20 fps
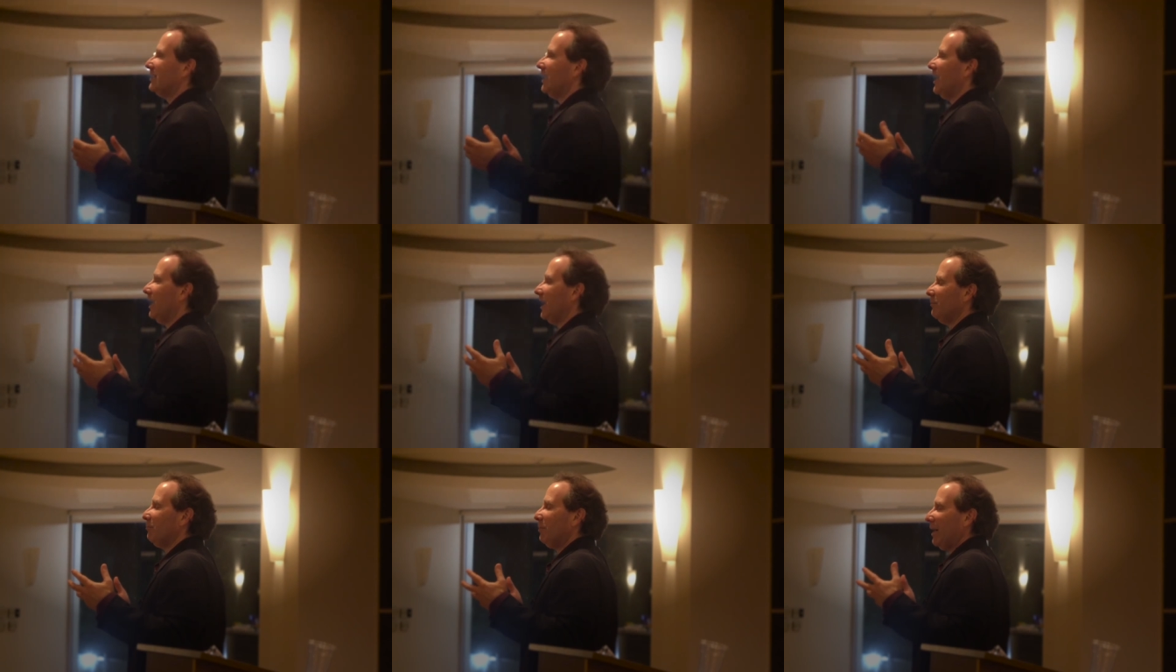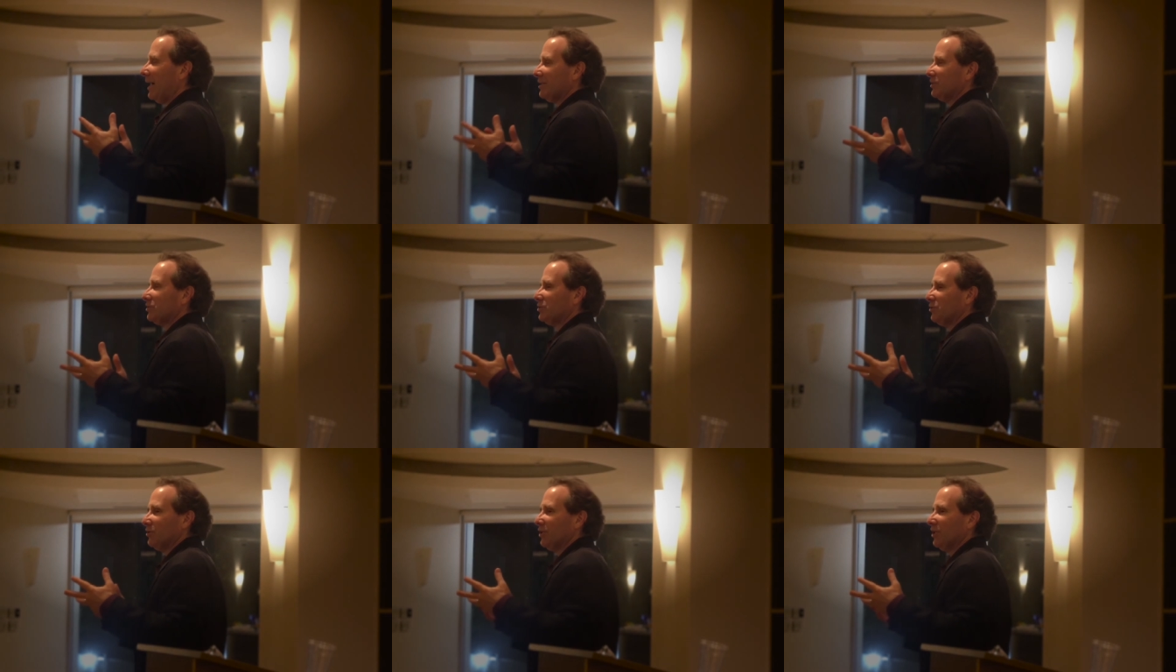uh, by
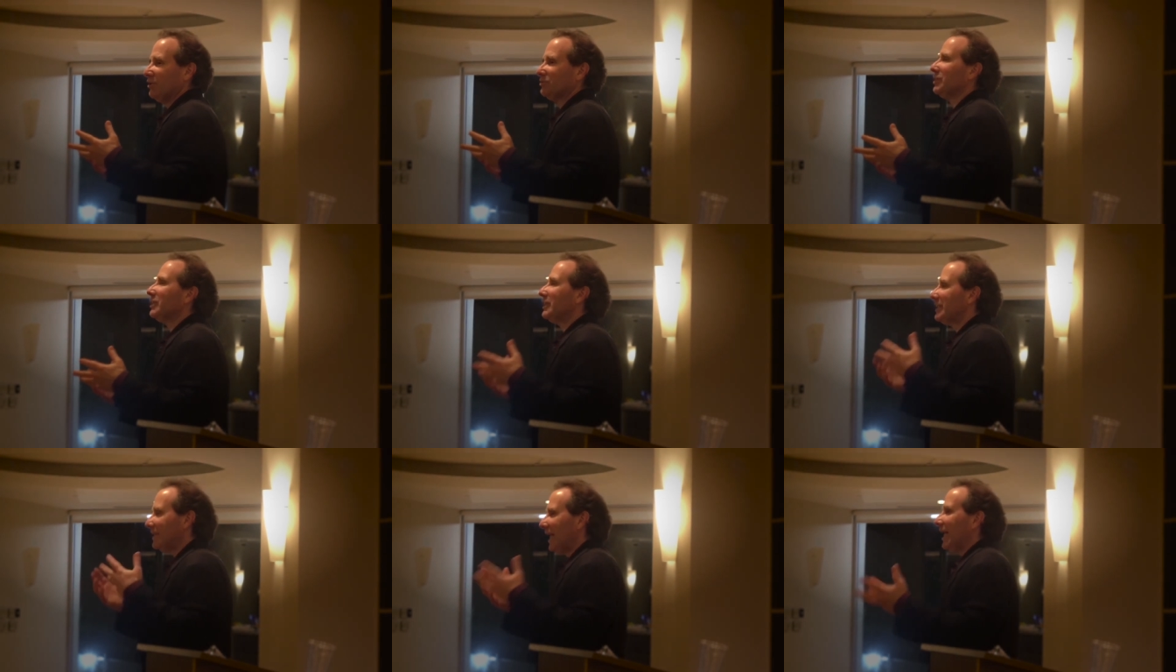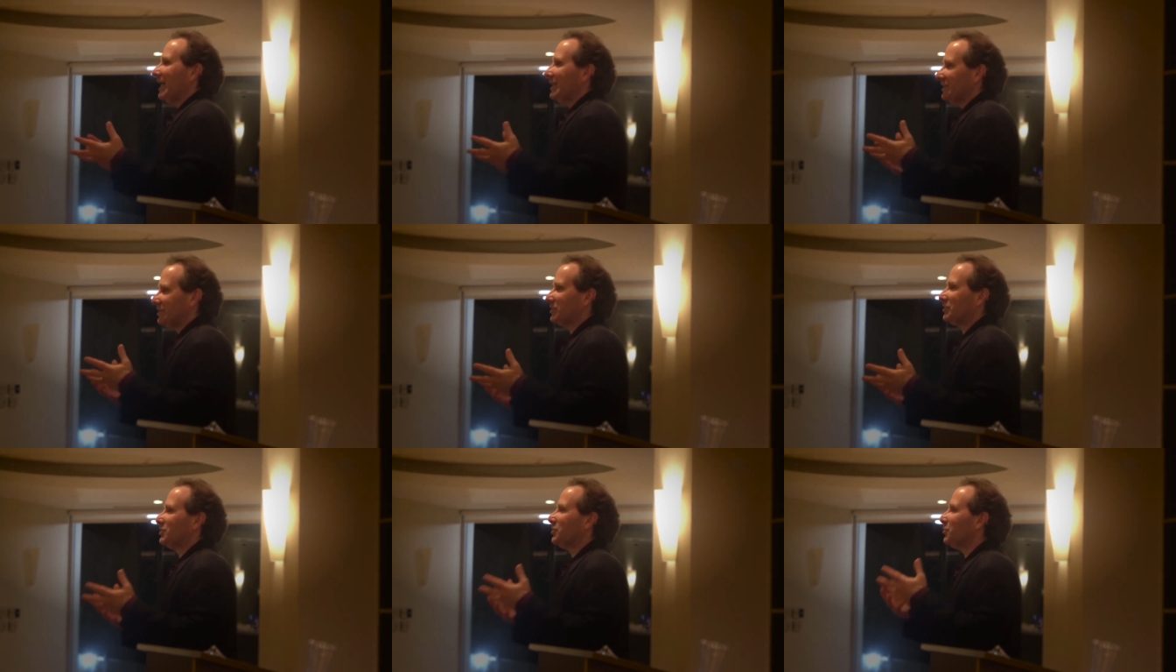the studios?
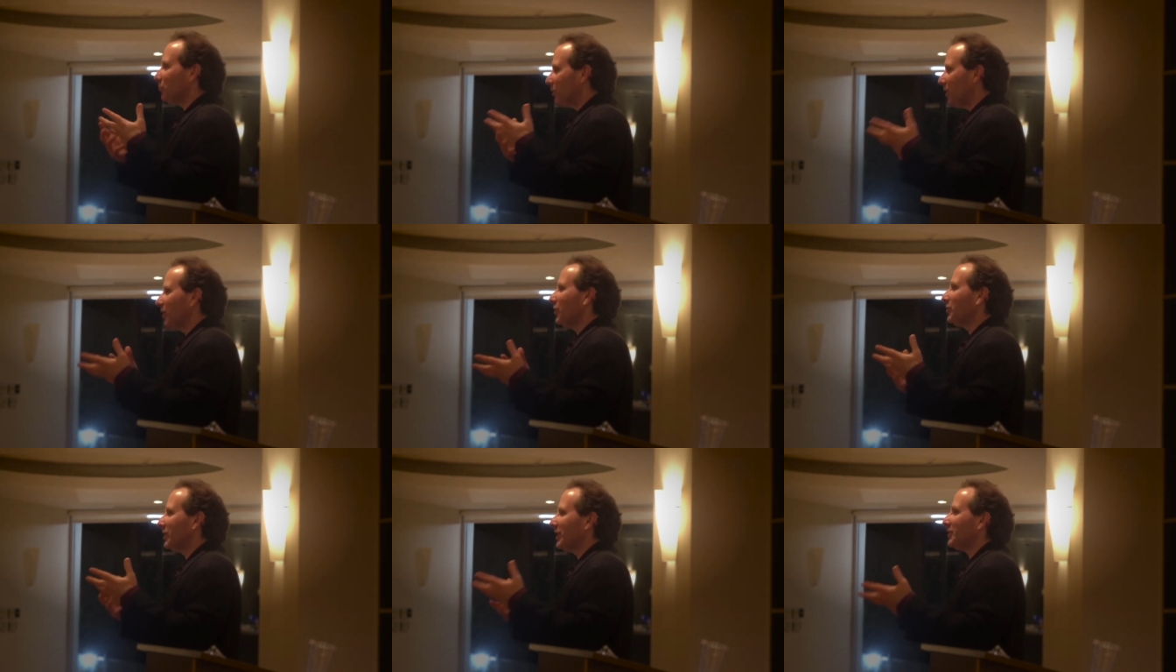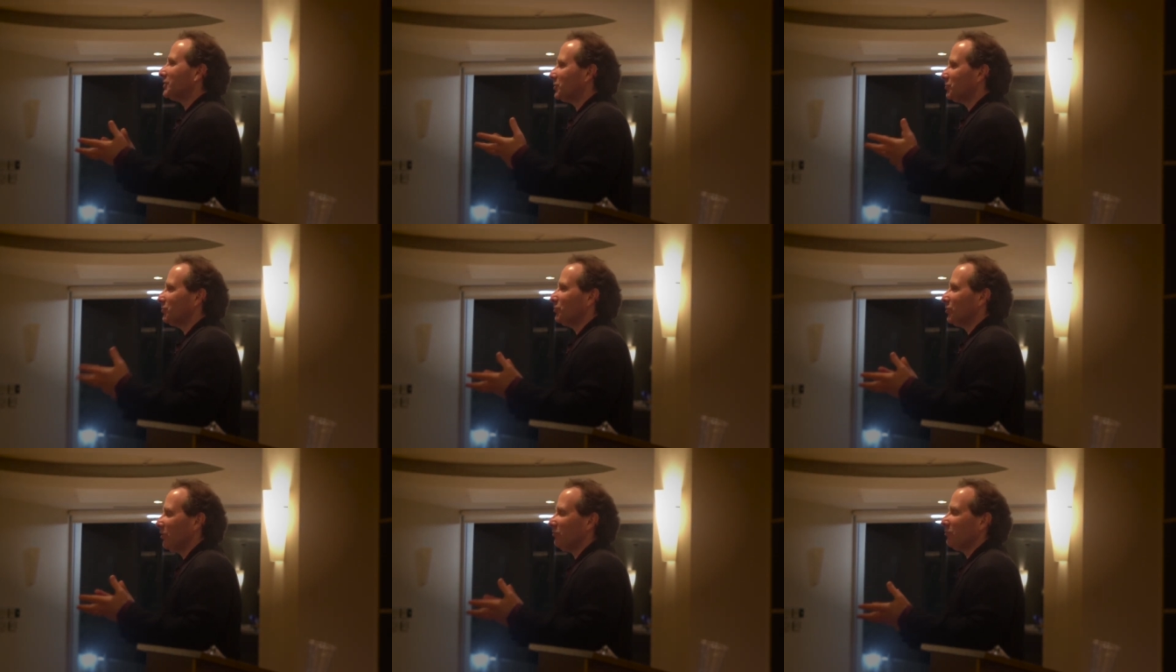Yes, you will get
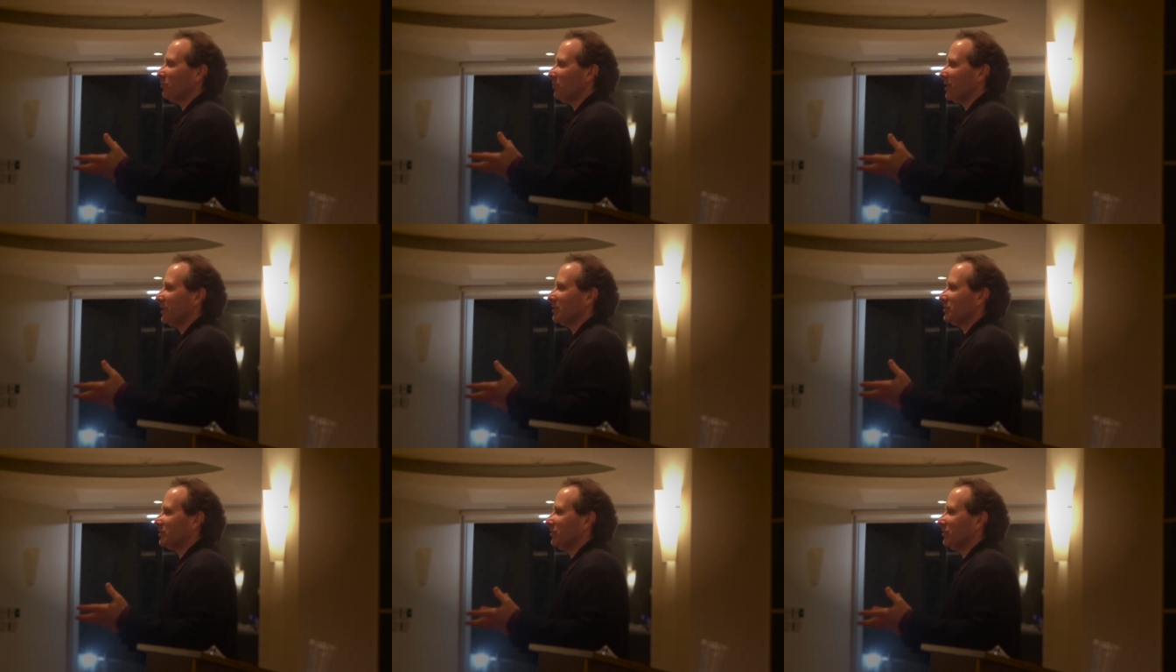screwed over by the